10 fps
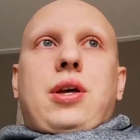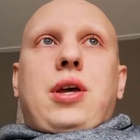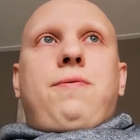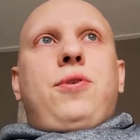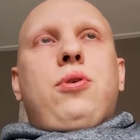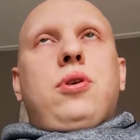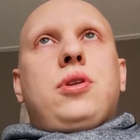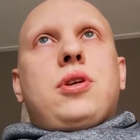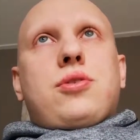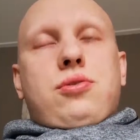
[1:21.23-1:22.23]
If you're
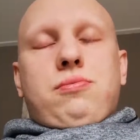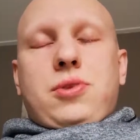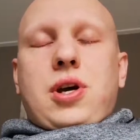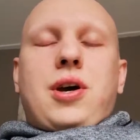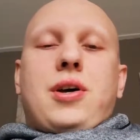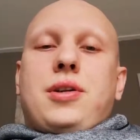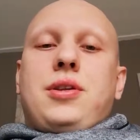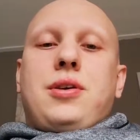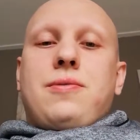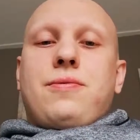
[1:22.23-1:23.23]
gonna assume
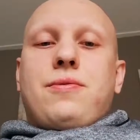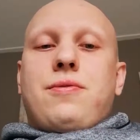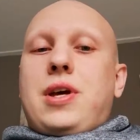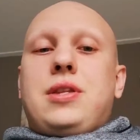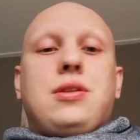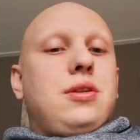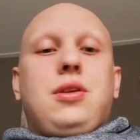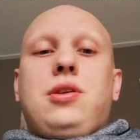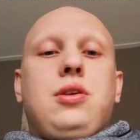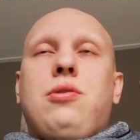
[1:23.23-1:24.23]
that, then
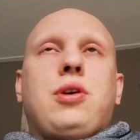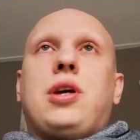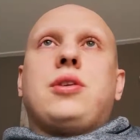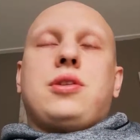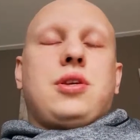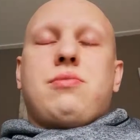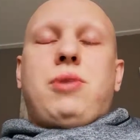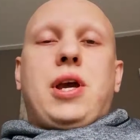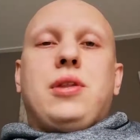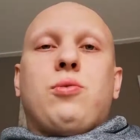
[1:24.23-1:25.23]
you cannot
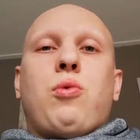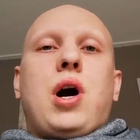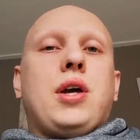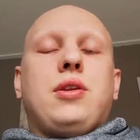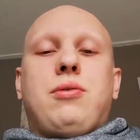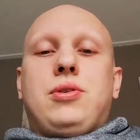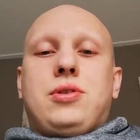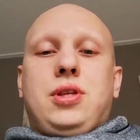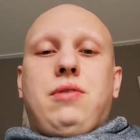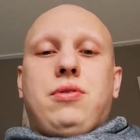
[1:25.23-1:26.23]
explain why there is
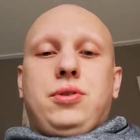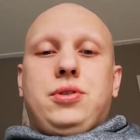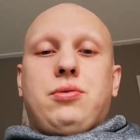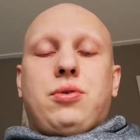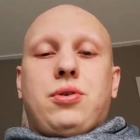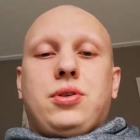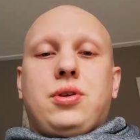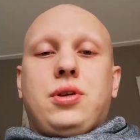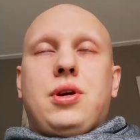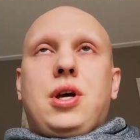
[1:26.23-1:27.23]
an evil in the world.
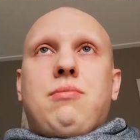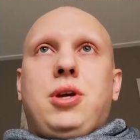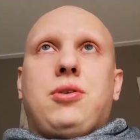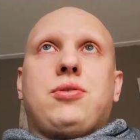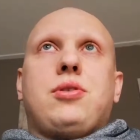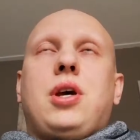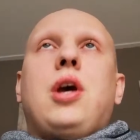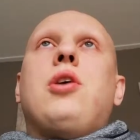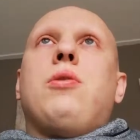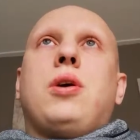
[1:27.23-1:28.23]
Because
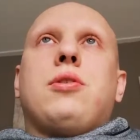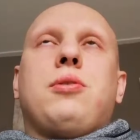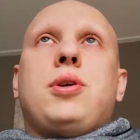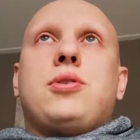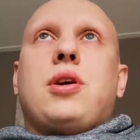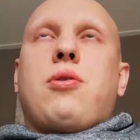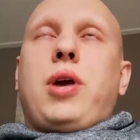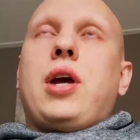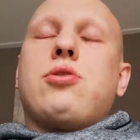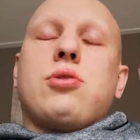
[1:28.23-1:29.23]
you can always say,
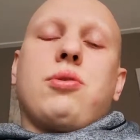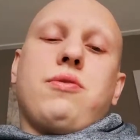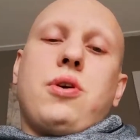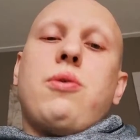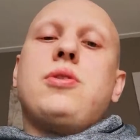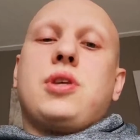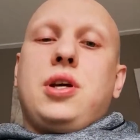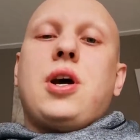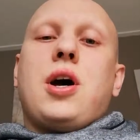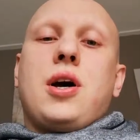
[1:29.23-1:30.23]
okay, so if there is a
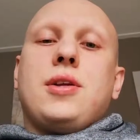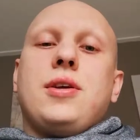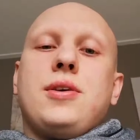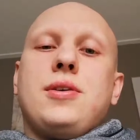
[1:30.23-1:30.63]
God,